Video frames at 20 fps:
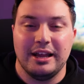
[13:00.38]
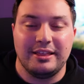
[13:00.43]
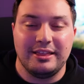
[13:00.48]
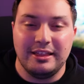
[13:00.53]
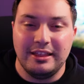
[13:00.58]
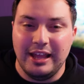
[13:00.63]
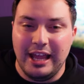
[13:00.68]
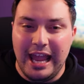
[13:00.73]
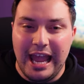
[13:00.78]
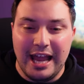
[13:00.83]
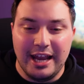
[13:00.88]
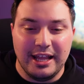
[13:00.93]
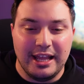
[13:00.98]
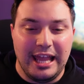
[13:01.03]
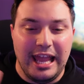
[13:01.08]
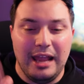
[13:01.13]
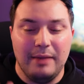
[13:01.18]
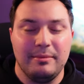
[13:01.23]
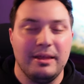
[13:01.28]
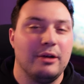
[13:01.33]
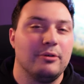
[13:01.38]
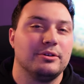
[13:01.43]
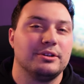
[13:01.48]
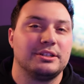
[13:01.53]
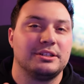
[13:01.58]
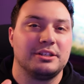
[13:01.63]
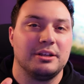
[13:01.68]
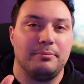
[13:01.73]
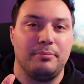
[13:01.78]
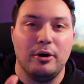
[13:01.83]
I, they had a game that
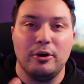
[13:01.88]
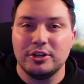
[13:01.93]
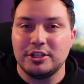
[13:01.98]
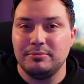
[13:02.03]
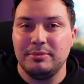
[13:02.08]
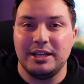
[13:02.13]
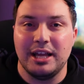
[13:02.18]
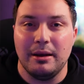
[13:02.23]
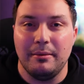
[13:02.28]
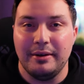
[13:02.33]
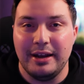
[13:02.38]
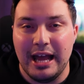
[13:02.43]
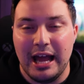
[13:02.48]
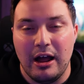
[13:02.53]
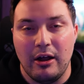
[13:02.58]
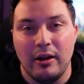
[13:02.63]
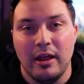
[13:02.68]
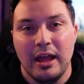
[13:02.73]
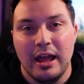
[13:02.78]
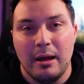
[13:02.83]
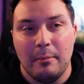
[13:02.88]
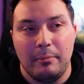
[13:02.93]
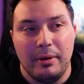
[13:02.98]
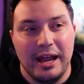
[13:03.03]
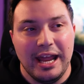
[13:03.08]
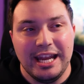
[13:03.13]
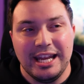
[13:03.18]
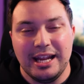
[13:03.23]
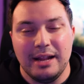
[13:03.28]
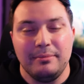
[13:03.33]
was supposed to be coming out,
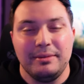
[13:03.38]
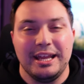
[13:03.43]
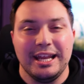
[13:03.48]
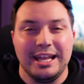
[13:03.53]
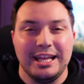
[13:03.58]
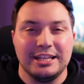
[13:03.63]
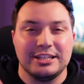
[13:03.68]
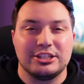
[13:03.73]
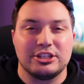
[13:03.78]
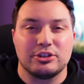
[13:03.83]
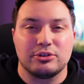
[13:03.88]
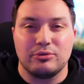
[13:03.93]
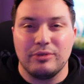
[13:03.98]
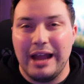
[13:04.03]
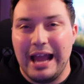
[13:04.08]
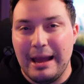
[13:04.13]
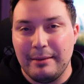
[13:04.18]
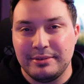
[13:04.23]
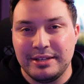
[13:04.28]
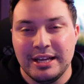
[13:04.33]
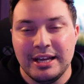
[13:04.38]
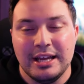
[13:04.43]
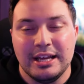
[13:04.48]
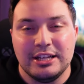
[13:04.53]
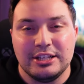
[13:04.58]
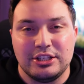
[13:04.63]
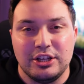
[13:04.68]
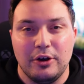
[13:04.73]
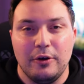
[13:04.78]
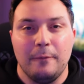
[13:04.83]
but ended up getting scrapped.
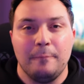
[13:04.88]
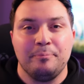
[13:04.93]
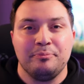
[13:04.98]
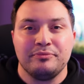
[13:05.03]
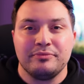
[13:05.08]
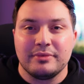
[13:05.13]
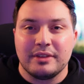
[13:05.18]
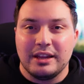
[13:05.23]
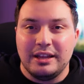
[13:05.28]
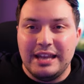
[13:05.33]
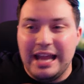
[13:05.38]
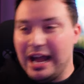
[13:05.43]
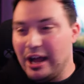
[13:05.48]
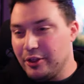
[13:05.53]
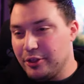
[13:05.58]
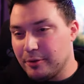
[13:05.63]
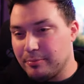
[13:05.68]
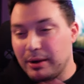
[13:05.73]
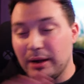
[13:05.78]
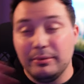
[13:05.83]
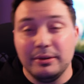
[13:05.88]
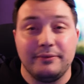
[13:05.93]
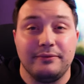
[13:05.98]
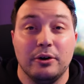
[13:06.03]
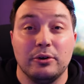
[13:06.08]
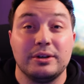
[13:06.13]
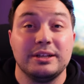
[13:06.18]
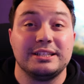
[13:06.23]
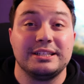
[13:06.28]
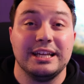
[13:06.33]
So now they're probably
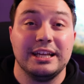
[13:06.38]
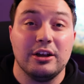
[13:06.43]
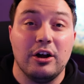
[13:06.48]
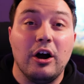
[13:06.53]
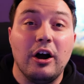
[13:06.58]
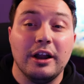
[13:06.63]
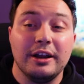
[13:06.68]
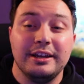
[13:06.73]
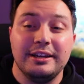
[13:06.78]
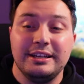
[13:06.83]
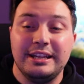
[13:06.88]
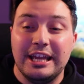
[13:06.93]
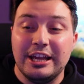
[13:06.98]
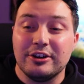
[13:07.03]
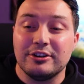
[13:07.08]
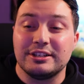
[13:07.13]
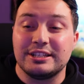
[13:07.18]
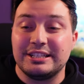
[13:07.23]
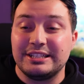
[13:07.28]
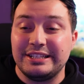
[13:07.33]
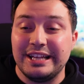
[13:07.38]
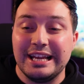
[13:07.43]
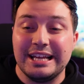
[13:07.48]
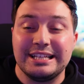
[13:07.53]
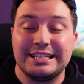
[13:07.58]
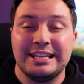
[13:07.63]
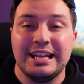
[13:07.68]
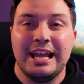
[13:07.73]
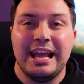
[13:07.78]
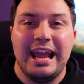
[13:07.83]
focusing on Gears
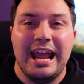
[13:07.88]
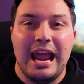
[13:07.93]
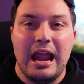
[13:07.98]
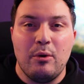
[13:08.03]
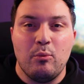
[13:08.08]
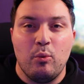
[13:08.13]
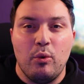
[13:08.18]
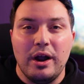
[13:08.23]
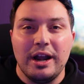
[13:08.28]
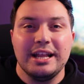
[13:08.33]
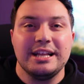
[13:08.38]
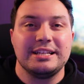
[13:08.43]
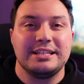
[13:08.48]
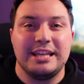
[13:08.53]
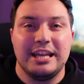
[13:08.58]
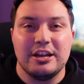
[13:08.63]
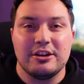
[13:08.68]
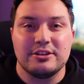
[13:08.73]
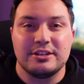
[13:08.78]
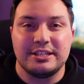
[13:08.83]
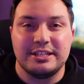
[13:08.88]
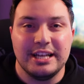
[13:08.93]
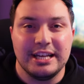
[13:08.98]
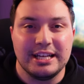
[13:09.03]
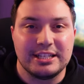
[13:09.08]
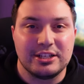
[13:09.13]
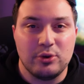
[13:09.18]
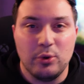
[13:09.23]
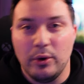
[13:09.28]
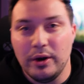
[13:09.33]
six, and what is Gears
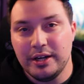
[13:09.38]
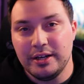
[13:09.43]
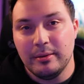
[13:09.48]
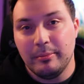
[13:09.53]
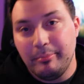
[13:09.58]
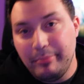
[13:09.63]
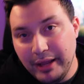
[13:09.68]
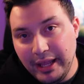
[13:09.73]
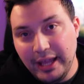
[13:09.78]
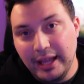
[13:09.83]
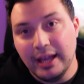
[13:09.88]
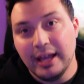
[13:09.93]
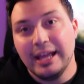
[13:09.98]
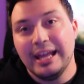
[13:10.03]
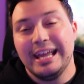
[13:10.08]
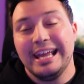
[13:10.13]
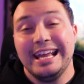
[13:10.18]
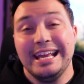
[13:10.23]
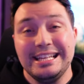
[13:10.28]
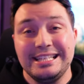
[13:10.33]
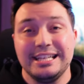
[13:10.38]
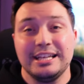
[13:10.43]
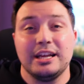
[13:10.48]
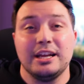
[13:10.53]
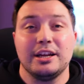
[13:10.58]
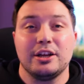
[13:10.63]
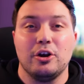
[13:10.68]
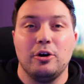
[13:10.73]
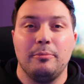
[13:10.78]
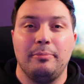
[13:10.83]
six going to be? Is it
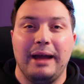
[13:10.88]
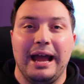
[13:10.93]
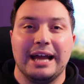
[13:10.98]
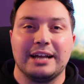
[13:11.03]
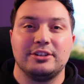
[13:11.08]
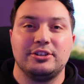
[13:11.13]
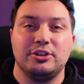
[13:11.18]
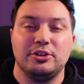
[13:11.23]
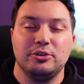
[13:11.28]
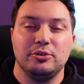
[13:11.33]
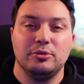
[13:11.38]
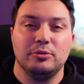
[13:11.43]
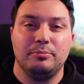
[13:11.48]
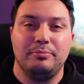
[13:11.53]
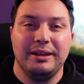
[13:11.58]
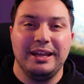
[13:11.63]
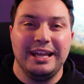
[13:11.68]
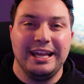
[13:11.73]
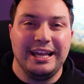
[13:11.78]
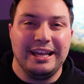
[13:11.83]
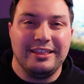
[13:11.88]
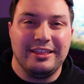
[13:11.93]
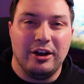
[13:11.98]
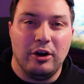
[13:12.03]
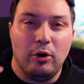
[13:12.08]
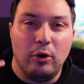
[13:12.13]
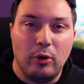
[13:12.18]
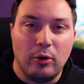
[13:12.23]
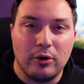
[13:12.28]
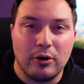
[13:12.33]
going to go back to being the
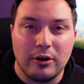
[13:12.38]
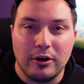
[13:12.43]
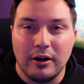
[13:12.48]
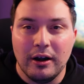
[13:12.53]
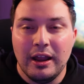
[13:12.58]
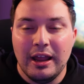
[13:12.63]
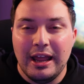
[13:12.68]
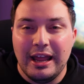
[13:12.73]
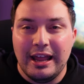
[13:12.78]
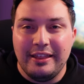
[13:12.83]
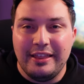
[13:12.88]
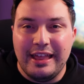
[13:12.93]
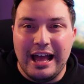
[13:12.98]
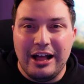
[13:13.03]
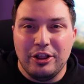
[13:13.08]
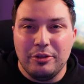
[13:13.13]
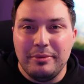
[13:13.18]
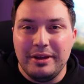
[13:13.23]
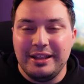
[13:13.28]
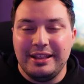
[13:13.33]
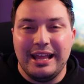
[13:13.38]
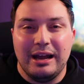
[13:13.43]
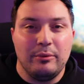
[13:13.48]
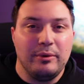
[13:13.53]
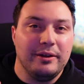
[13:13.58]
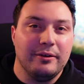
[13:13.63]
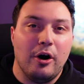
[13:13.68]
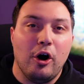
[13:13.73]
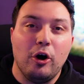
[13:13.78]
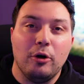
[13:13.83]
horror element that
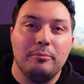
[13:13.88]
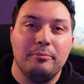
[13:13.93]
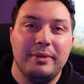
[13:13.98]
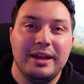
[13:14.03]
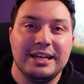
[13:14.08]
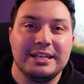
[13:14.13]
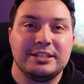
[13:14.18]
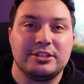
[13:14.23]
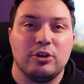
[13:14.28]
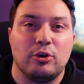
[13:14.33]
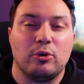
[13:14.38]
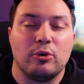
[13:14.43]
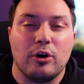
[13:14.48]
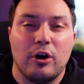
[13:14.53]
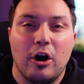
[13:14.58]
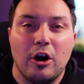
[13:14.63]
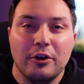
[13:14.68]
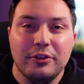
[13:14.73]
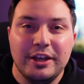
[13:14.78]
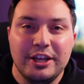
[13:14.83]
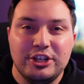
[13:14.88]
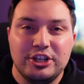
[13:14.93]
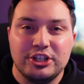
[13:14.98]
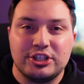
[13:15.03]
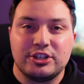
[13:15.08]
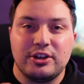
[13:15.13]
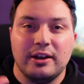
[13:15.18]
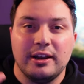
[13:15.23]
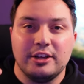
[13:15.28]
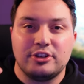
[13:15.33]
we all miss, or are they
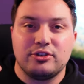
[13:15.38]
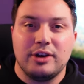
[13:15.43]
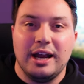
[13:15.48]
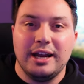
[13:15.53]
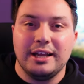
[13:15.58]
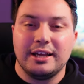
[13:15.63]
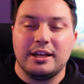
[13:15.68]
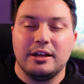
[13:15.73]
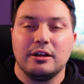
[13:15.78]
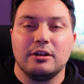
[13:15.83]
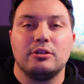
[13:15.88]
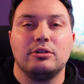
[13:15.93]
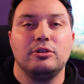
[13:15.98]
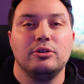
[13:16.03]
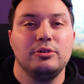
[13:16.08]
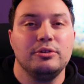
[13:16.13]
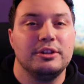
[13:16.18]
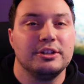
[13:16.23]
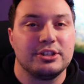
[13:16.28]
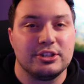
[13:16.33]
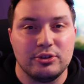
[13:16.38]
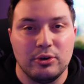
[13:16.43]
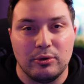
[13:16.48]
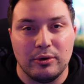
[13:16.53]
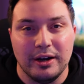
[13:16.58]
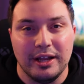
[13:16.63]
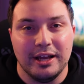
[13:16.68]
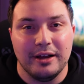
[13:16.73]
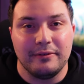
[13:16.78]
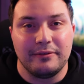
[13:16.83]
just going to try to conclude the
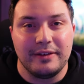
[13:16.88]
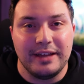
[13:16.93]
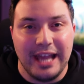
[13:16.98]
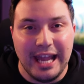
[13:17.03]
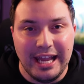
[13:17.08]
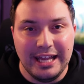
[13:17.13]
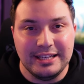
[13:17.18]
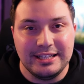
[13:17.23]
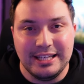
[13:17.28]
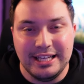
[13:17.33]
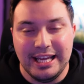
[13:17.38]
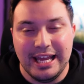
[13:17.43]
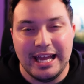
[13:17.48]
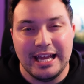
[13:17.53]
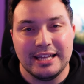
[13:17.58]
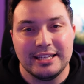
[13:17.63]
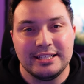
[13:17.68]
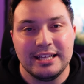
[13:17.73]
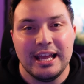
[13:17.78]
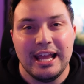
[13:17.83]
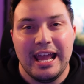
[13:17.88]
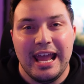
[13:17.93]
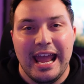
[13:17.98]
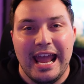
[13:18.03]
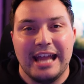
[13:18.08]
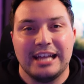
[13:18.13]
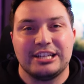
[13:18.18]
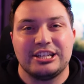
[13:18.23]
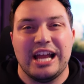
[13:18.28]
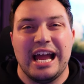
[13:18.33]
story of Kate Diaz
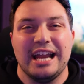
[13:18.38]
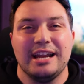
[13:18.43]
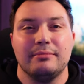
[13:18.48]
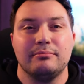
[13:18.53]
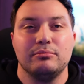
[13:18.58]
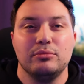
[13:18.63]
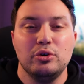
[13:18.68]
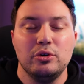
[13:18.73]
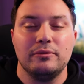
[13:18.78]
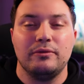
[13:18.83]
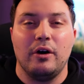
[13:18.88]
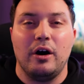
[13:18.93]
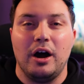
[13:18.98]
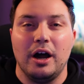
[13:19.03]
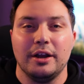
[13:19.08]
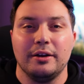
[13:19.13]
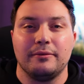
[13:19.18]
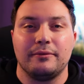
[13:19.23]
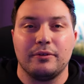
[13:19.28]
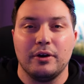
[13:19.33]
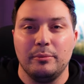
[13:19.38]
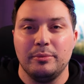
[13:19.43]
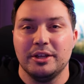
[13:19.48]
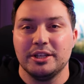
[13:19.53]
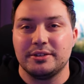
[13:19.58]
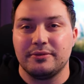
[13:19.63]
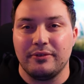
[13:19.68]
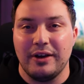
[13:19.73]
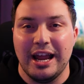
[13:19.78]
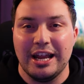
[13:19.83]
and kind of move on from
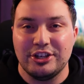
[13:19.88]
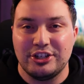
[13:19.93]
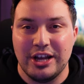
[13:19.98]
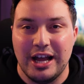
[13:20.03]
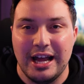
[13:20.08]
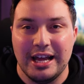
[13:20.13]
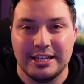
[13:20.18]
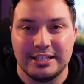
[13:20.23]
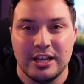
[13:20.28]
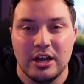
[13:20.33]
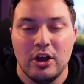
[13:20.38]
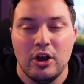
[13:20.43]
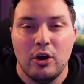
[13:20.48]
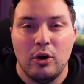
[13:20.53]
this franchise?